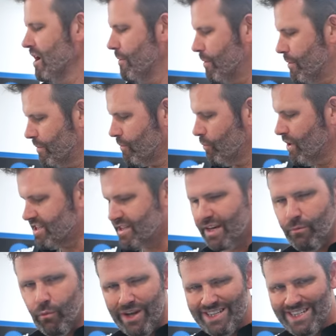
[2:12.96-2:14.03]
But
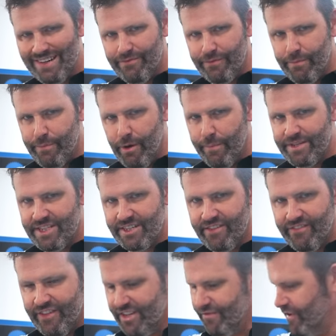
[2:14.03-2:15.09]
for the purposes
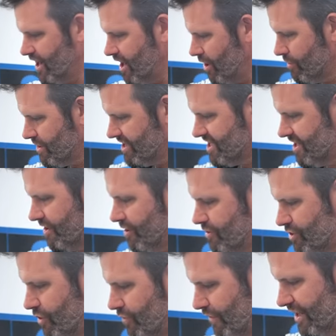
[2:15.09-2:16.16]
of this video, consider those
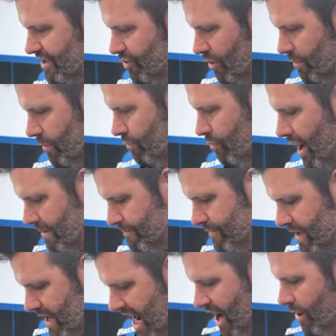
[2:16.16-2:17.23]
two things normal. Right,
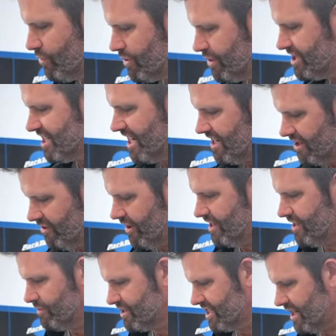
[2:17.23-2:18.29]
how do you set your
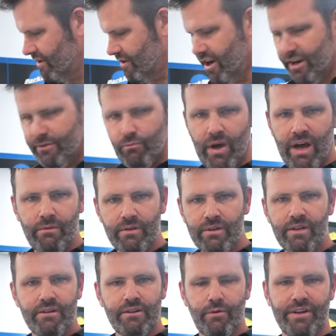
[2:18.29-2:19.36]
ideal saddle height? Well,
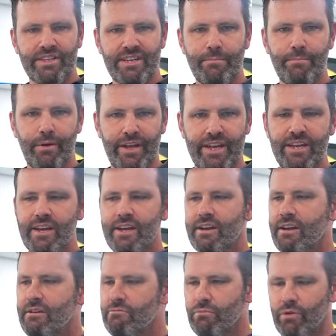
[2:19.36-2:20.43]
quite simply,
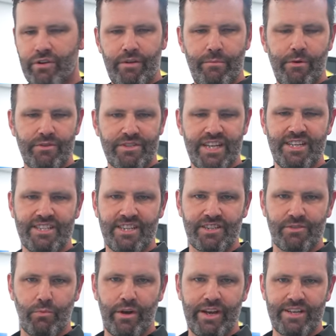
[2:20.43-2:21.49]
one of the most
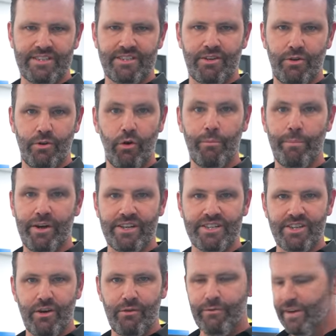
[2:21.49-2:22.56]
easiest ways to do it all by
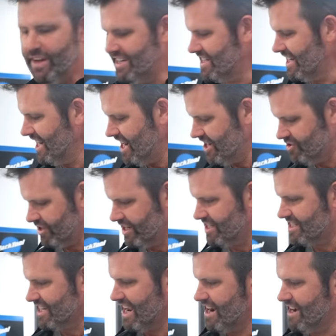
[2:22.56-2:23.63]
yourself is literally
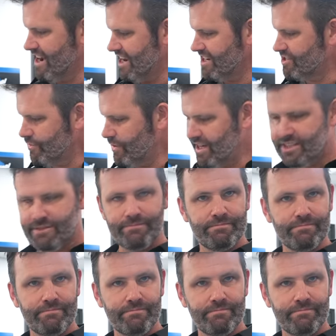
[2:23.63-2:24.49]
stand next to it